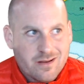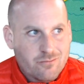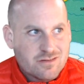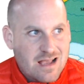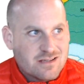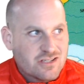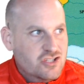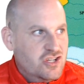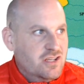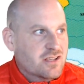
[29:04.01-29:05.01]
It was actually
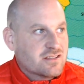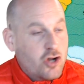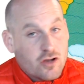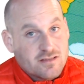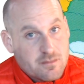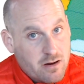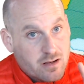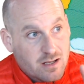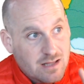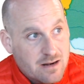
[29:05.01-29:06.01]
genius. Cost
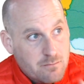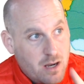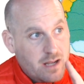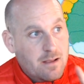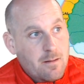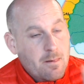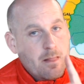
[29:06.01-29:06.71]
America a lot of money,